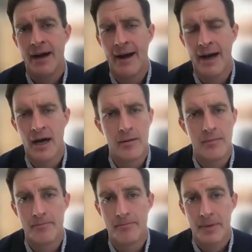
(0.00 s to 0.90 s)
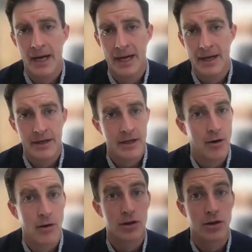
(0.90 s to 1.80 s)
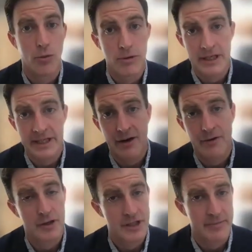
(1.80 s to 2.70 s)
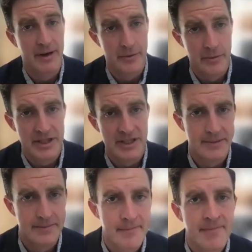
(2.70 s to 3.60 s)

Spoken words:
a low blood count for some other reason.